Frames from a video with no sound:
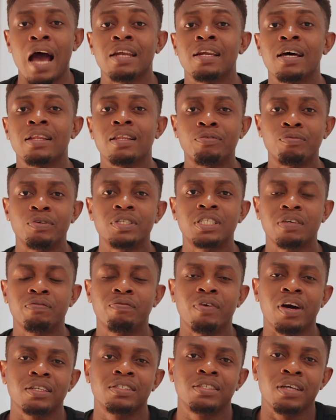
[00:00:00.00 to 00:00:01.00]
Another risk
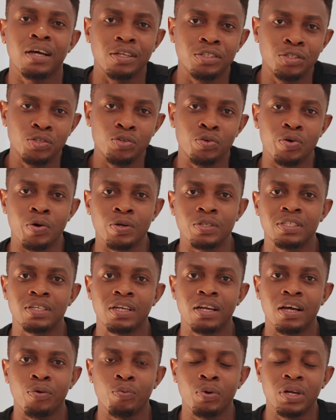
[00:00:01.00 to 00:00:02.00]
factor to
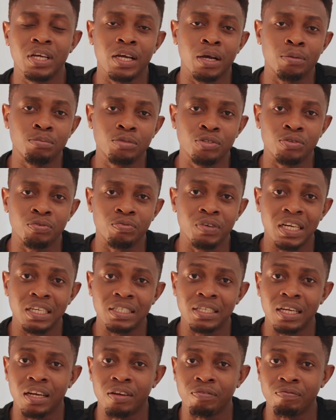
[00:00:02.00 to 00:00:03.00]
consider when it comes to real
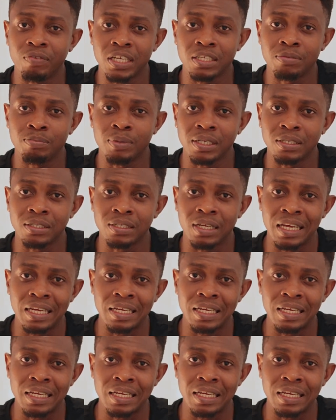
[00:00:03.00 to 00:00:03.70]
estate investment